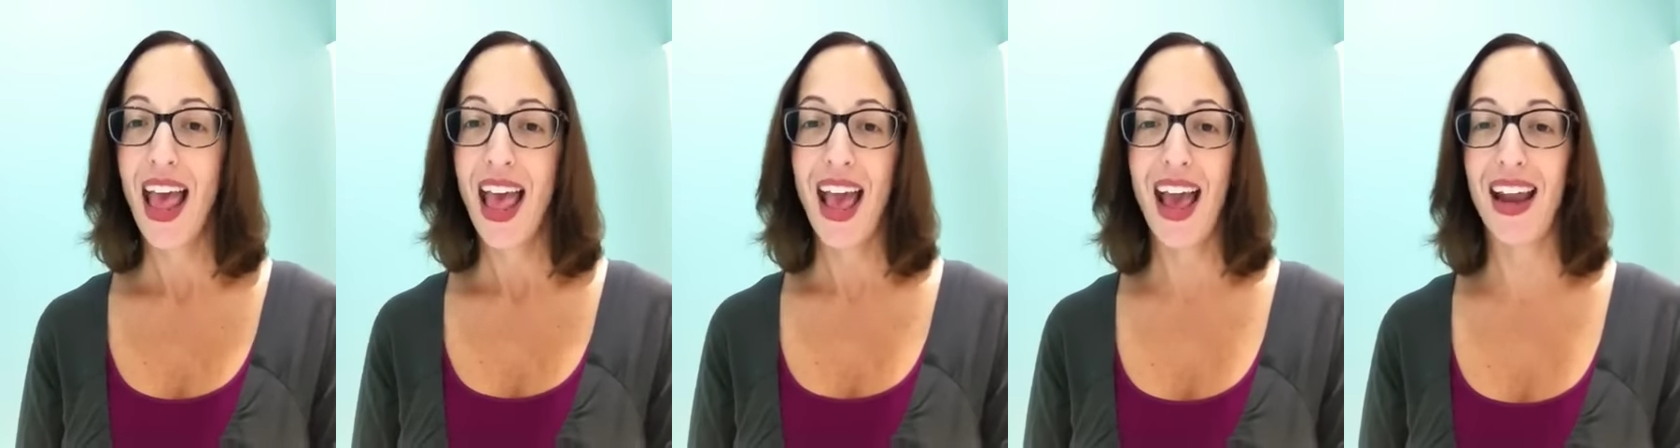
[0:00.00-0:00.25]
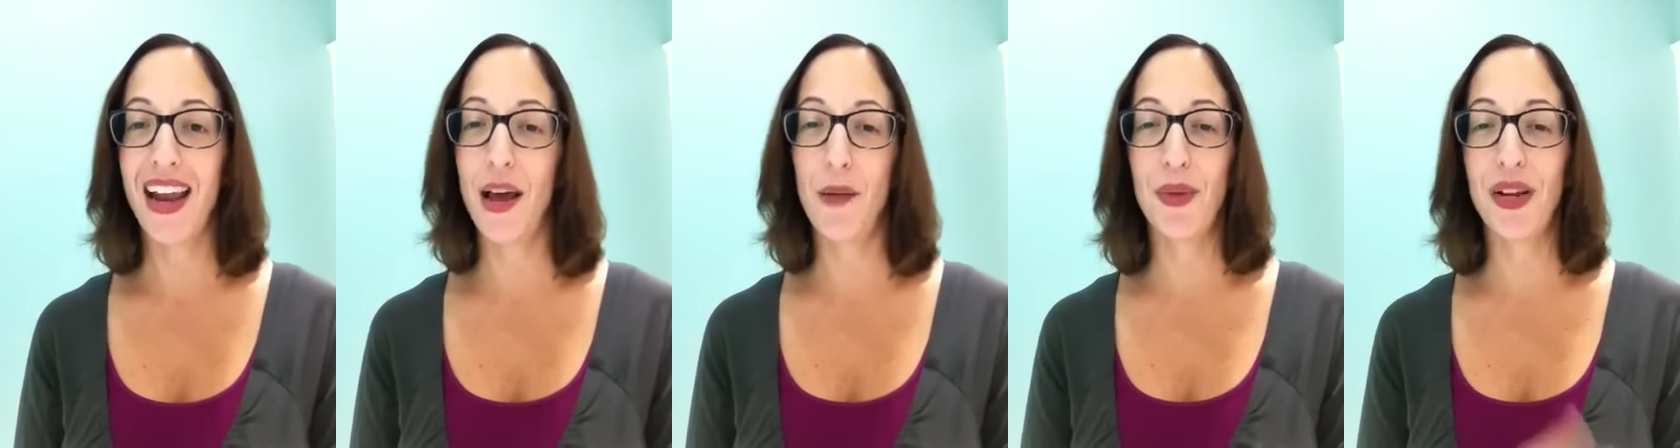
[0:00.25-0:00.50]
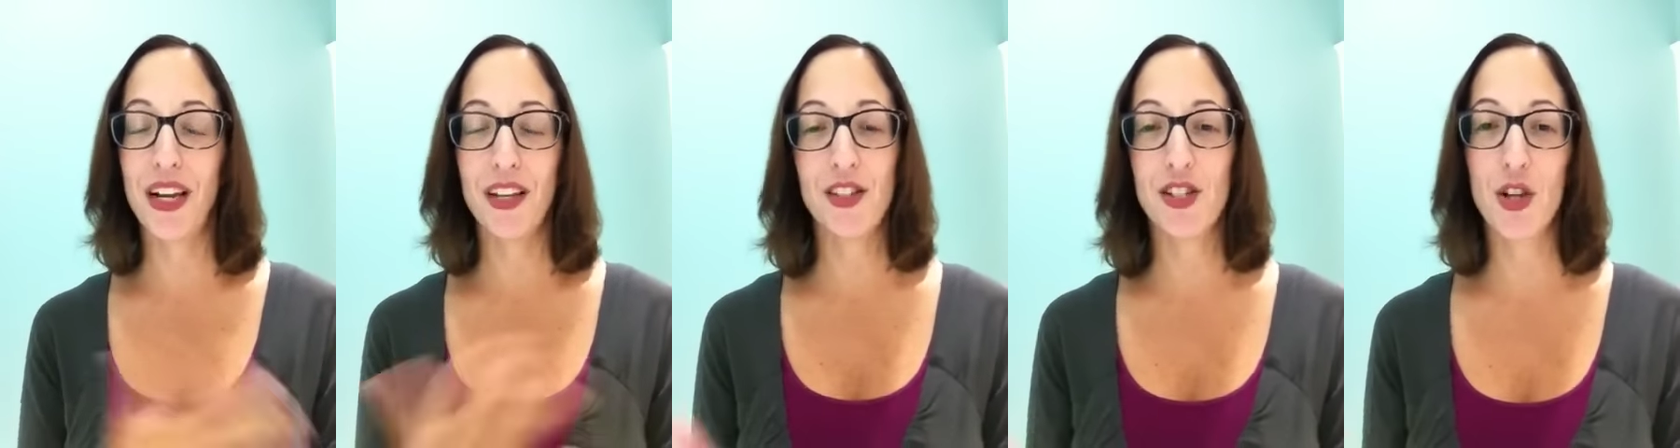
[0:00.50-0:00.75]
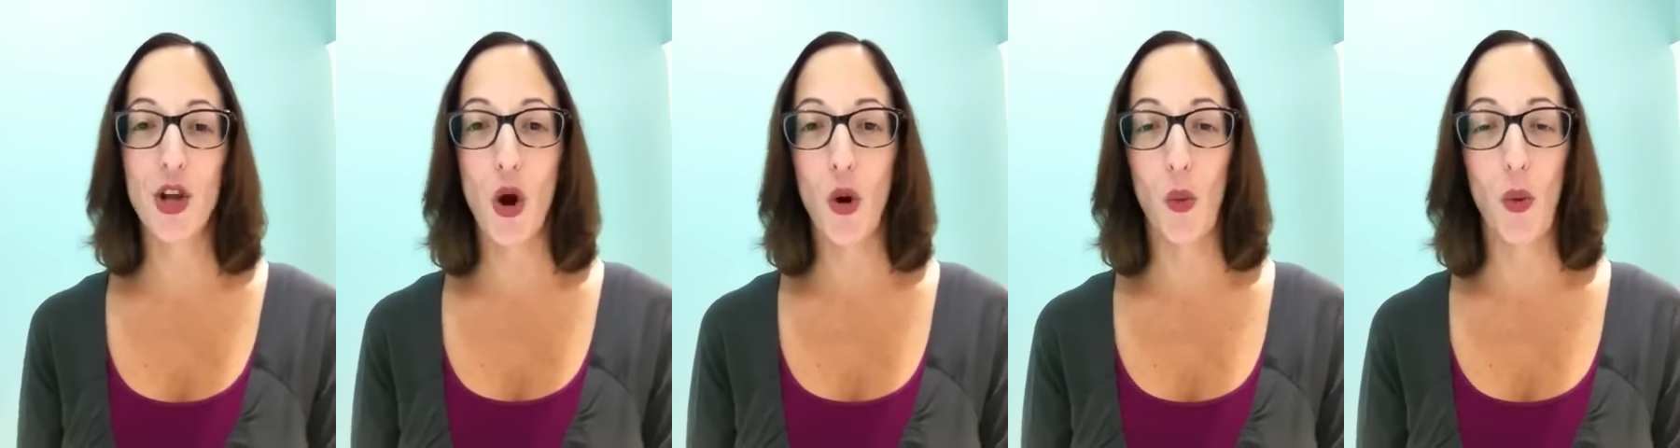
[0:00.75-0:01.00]
And I mean,
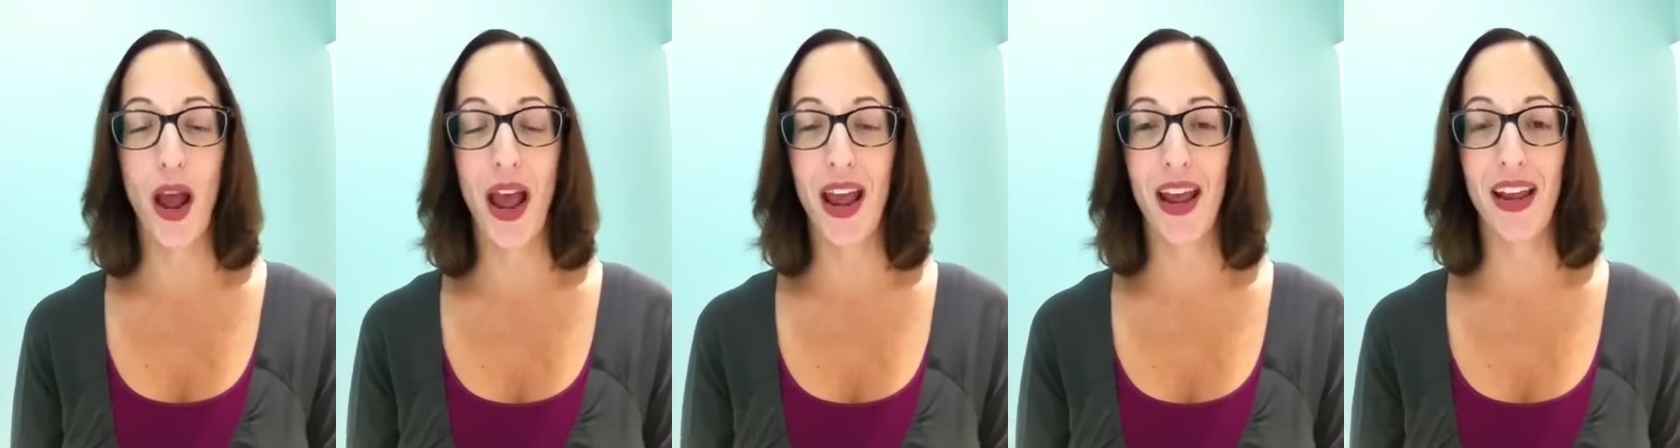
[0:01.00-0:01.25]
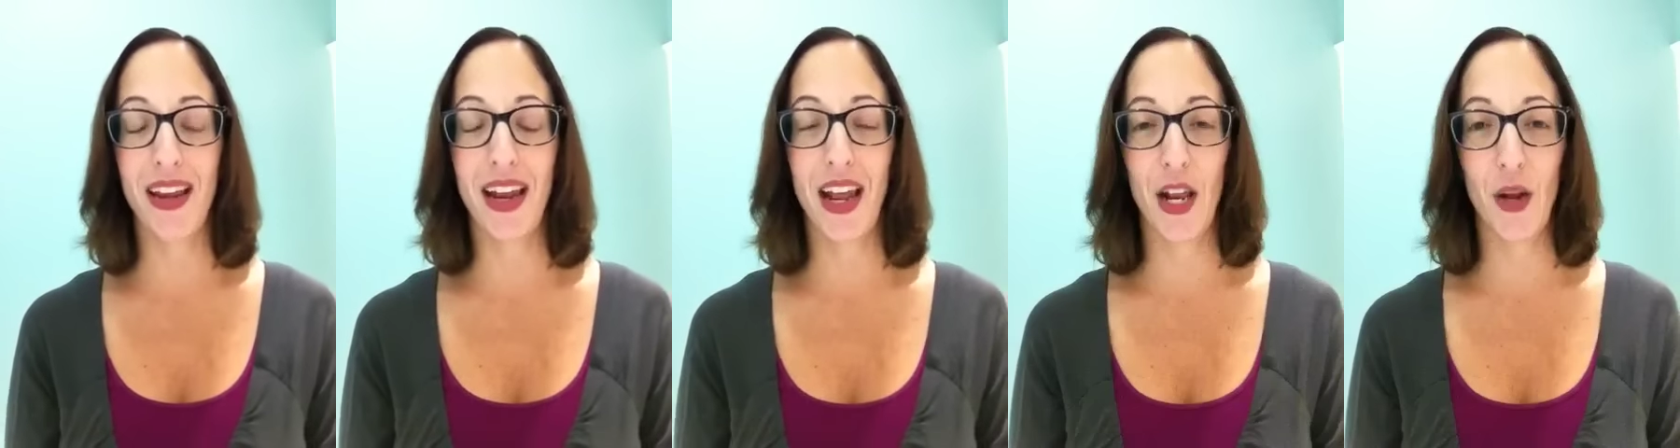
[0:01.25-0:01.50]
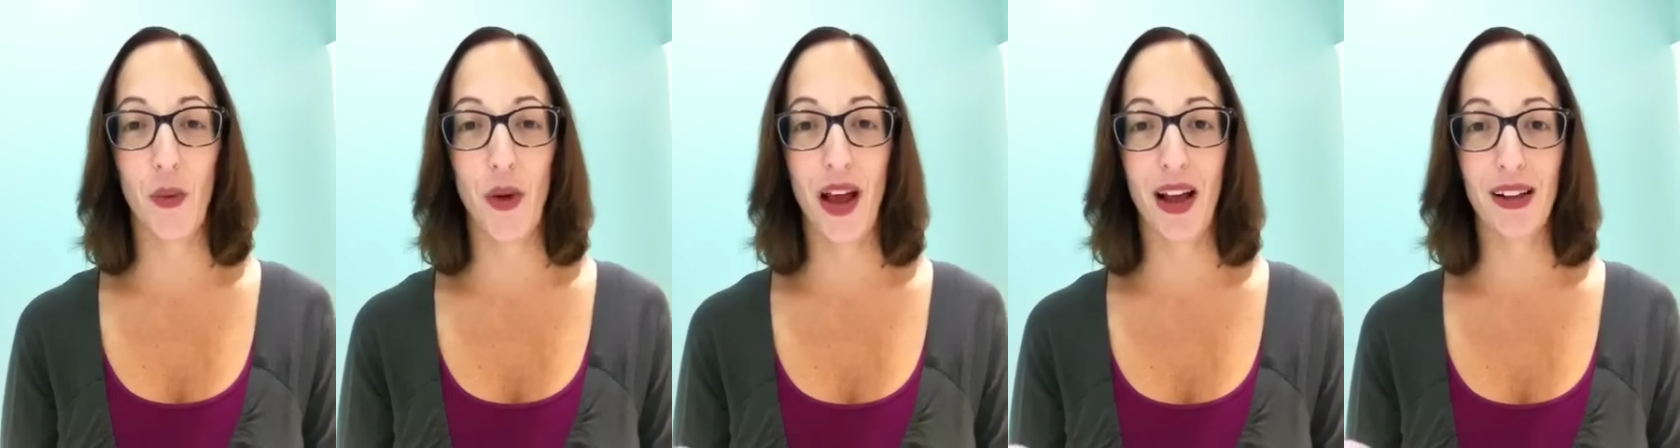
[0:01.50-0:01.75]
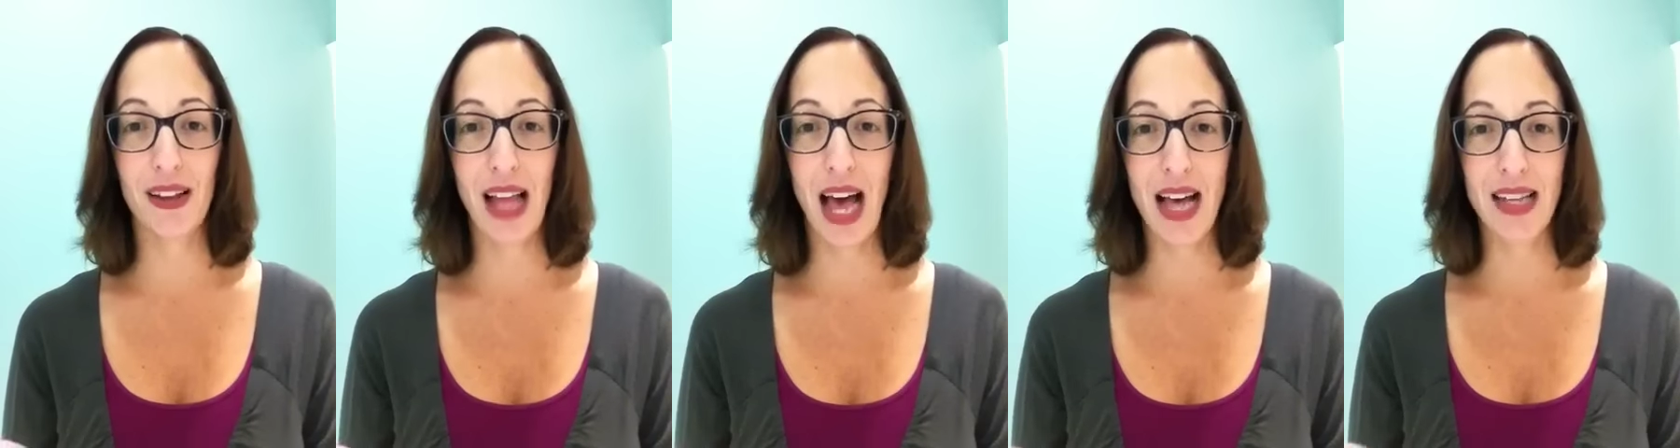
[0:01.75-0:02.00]
it's no way in any way
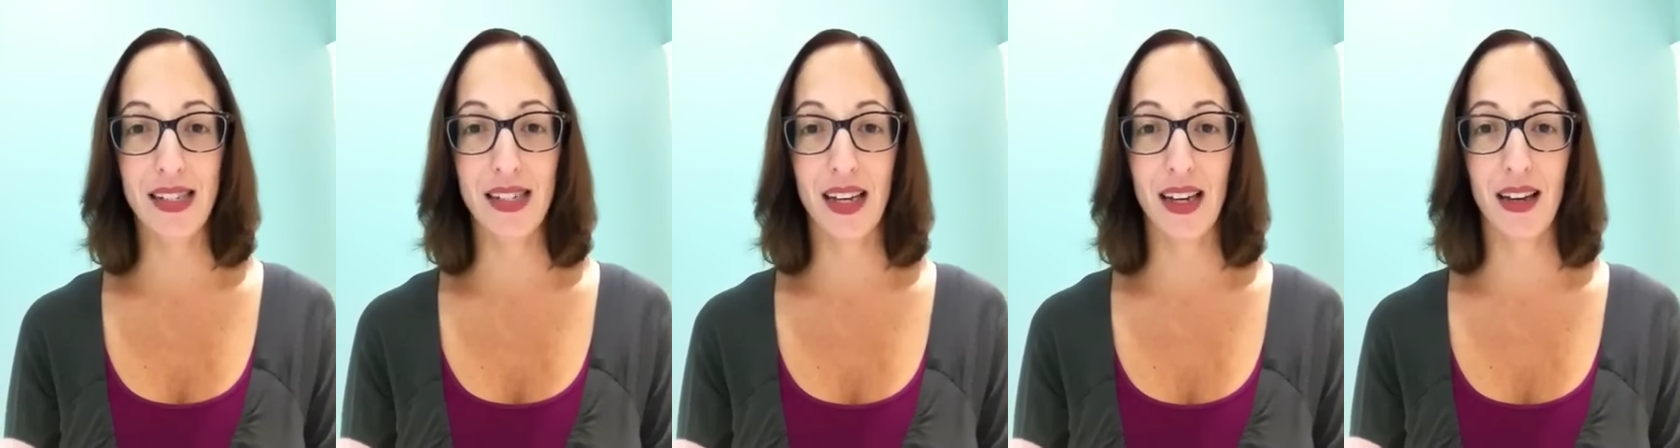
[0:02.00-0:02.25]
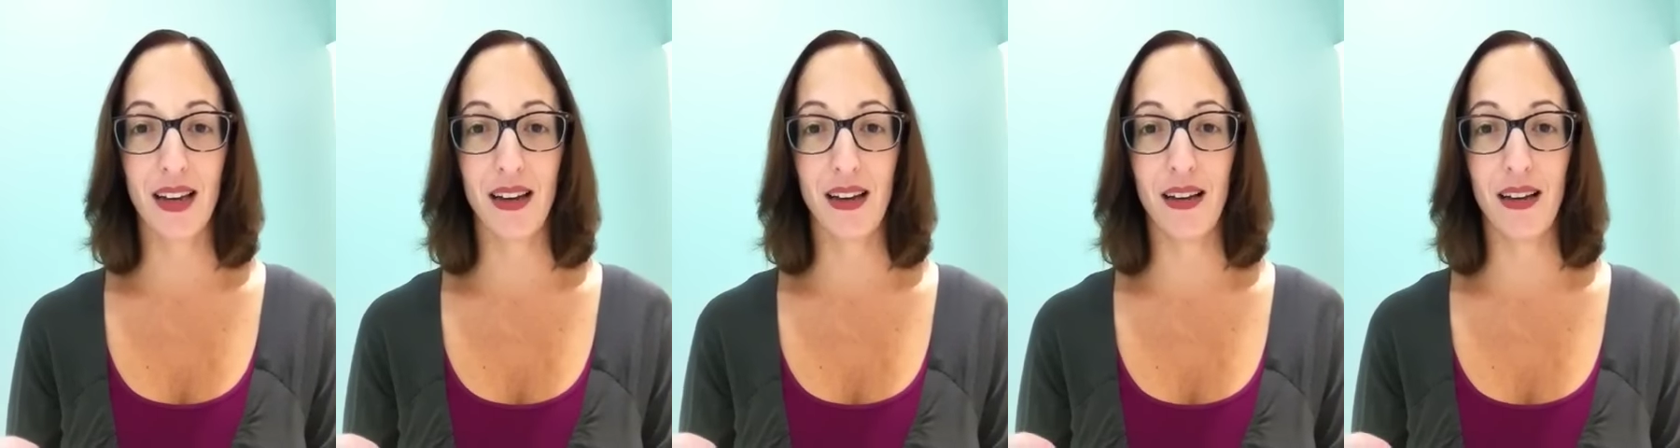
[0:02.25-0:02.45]
a classic